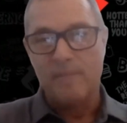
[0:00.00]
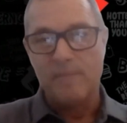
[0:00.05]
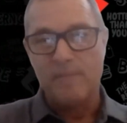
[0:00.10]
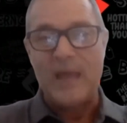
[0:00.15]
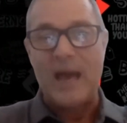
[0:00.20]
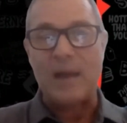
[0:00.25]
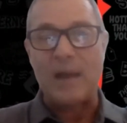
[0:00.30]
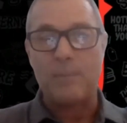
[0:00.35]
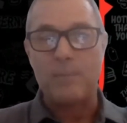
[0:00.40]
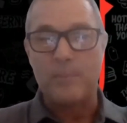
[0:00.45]

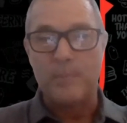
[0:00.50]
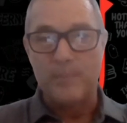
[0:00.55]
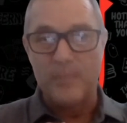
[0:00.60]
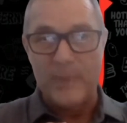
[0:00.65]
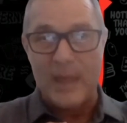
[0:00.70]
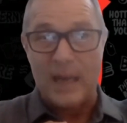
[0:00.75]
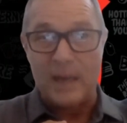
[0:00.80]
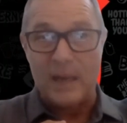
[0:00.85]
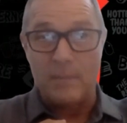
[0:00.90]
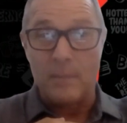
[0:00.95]
that yeah.
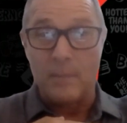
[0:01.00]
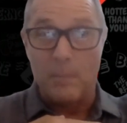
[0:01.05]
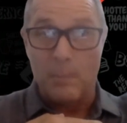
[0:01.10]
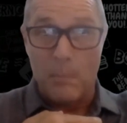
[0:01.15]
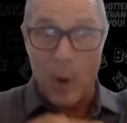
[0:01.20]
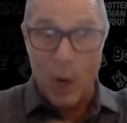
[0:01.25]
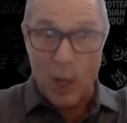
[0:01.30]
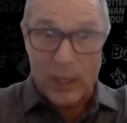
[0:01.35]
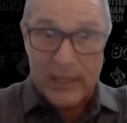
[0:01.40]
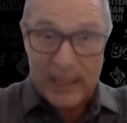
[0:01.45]
that
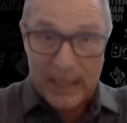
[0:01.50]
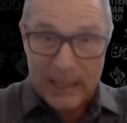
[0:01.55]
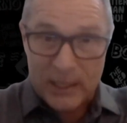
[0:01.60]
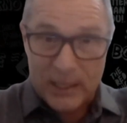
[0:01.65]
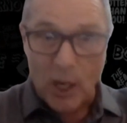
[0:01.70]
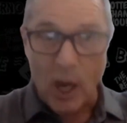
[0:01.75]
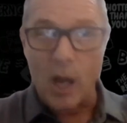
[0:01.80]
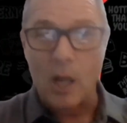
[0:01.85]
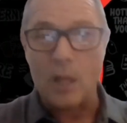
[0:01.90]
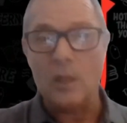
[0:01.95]
marketing
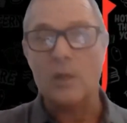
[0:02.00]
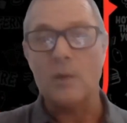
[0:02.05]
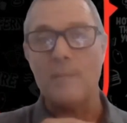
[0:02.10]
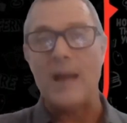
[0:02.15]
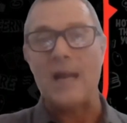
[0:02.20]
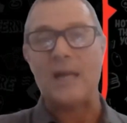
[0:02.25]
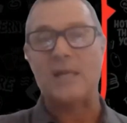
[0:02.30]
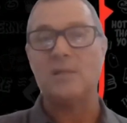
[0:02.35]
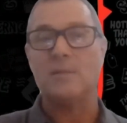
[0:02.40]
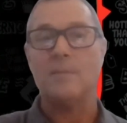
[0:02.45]
dollar,
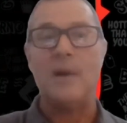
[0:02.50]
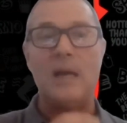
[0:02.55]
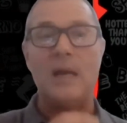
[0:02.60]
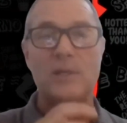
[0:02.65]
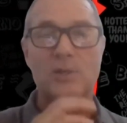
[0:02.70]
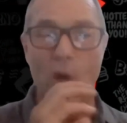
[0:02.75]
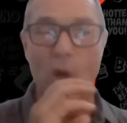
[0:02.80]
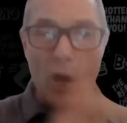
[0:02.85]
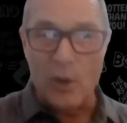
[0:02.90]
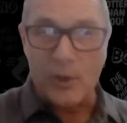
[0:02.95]

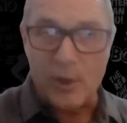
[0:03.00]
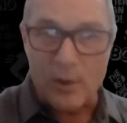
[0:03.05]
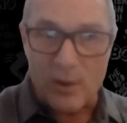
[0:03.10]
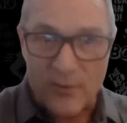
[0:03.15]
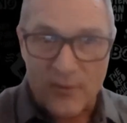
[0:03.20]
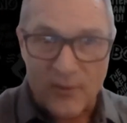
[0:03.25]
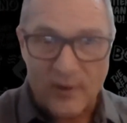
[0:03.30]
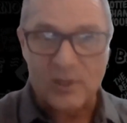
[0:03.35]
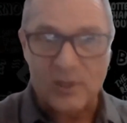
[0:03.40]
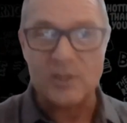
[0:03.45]
maximize all your
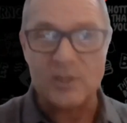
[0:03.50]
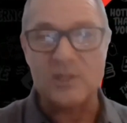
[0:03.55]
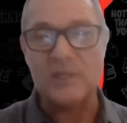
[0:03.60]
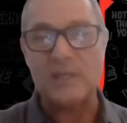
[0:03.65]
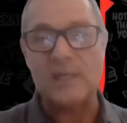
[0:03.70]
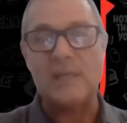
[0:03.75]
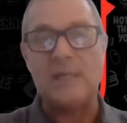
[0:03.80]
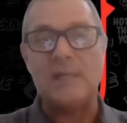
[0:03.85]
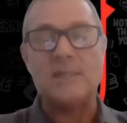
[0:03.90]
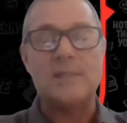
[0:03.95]

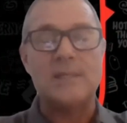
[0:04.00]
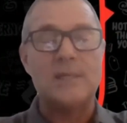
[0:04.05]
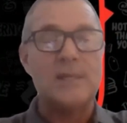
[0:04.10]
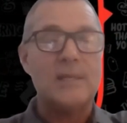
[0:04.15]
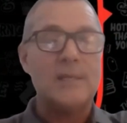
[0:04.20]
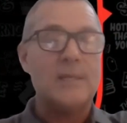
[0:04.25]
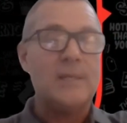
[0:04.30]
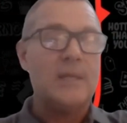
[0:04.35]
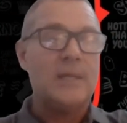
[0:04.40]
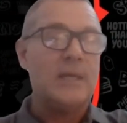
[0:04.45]
efficiencies
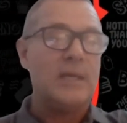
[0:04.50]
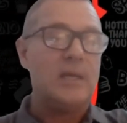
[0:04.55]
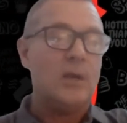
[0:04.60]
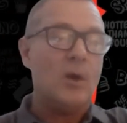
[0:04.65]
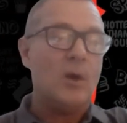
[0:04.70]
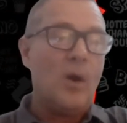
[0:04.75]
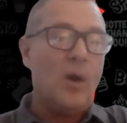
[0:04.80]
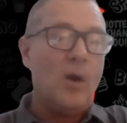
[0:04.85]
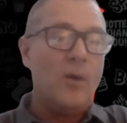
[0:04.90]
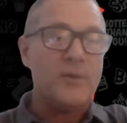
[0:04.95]
you
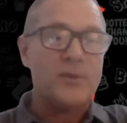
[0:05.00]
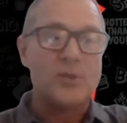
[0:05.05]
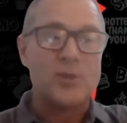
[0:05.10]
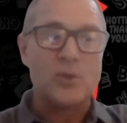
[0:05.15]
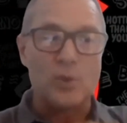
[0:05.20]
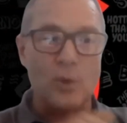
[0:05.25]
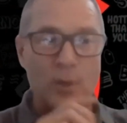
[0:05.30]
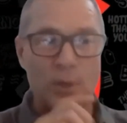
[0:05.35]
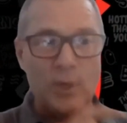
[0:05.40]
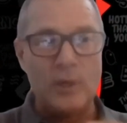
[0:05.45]
know, all the
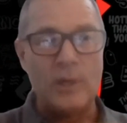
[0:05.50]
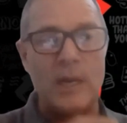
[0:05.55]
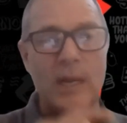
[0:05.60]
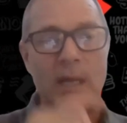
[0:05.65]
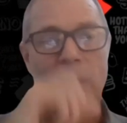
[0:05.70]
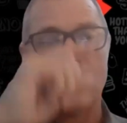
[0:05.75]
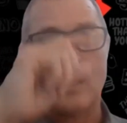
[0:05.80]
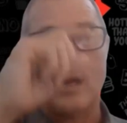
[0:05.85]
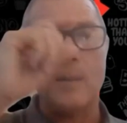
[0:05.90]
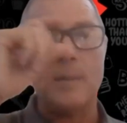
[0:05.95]
store unit
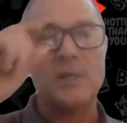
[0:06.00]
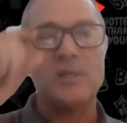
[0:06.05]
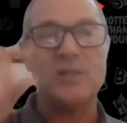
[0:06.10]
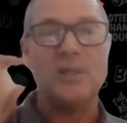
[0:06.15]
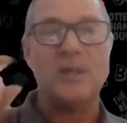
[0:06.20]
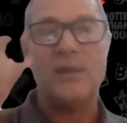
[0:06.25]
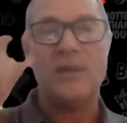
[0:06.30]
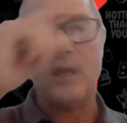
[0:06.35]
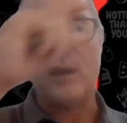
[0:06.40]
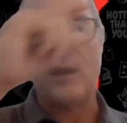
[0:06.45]
economics
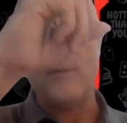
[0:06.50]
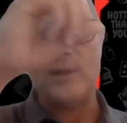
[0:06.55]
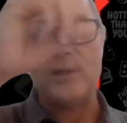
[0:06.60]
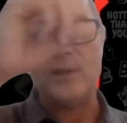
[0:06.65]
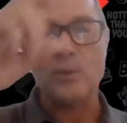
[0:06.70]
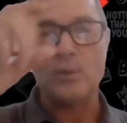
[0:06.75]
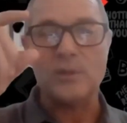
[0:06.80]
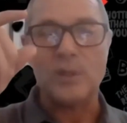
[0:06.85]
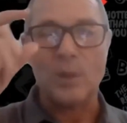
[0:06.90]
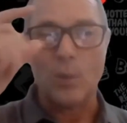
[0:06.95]
and then the
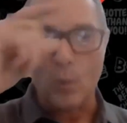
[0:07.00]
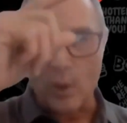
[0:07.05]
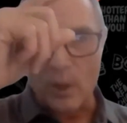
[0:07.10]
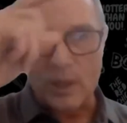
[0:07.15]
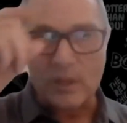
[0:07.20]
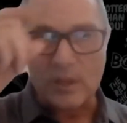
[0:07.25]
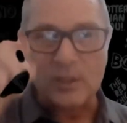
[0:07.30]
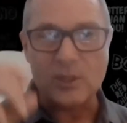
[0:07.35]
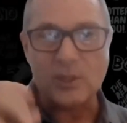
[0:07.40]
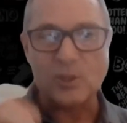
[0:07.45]
individuals that
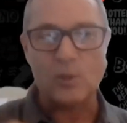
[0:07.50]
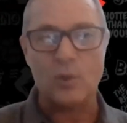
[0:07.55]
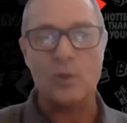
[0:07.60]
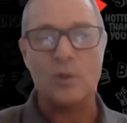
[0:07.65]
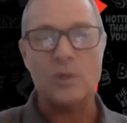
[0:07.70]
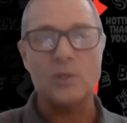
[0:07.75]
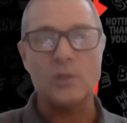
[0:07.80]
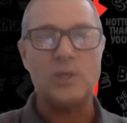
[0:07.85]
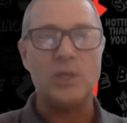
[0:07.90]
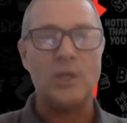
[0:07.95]
work in the
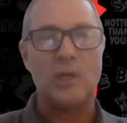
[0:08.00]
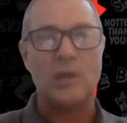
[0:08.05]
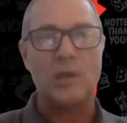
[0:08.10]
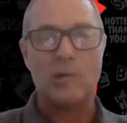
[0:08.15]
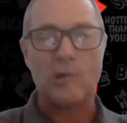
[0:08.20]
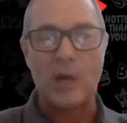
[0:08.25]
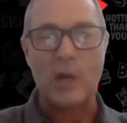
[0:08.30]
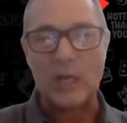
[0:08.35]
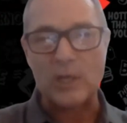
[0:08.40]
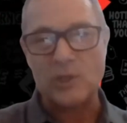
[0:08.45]
store so you can
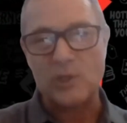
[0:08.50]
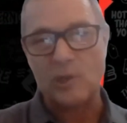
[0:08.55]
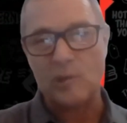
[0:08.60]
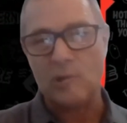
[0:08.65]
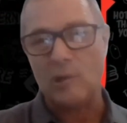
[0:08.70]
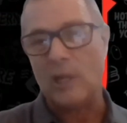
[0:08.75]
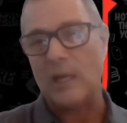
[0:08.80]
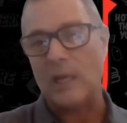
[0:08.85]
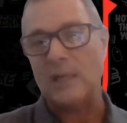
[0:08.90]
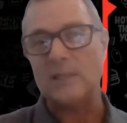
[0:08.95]

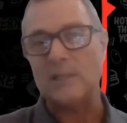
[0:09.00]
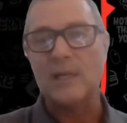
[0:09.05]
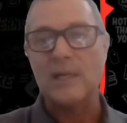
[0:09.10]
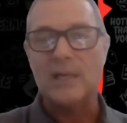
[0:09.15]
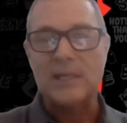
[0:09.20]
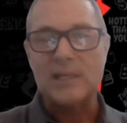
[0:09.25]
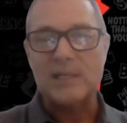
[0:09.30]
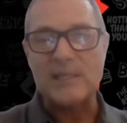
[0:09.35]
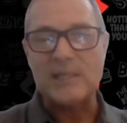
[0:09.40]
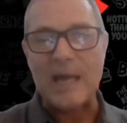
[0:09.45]
cross-utilize
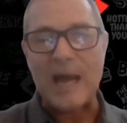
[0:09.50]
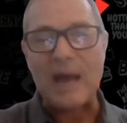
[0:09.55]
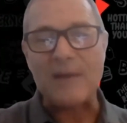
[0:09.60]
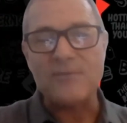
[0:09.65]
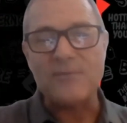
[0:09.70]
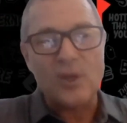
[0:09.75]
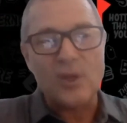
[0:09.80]
staff.